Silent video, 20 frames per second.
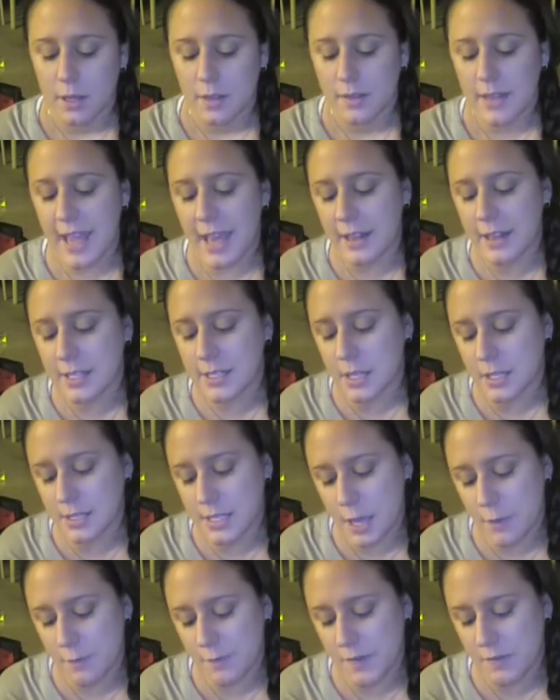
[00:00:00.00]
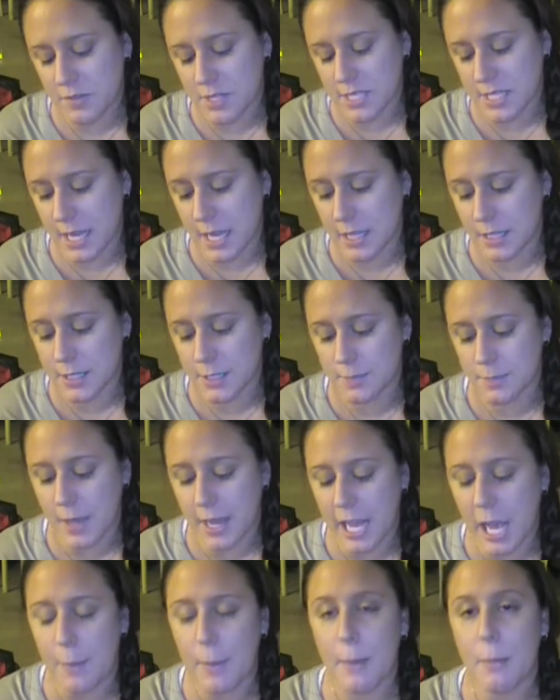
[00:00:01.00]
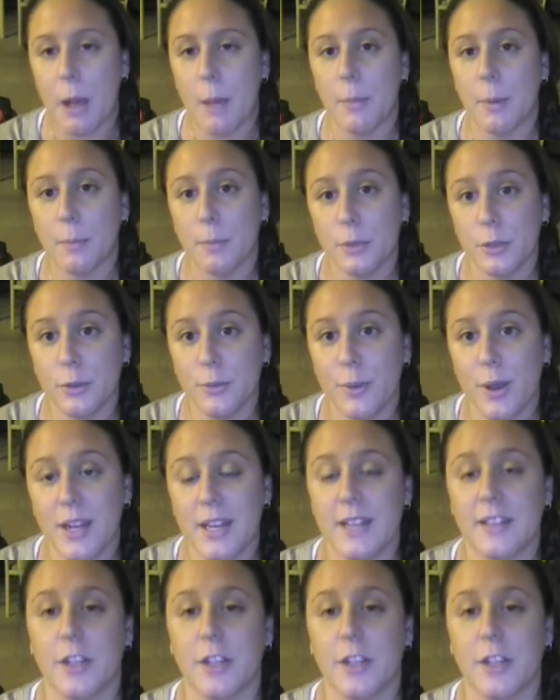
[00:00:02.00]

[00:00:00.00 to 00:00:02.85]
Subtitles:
They had these on sale for 50 cents. I got my mom a blue one,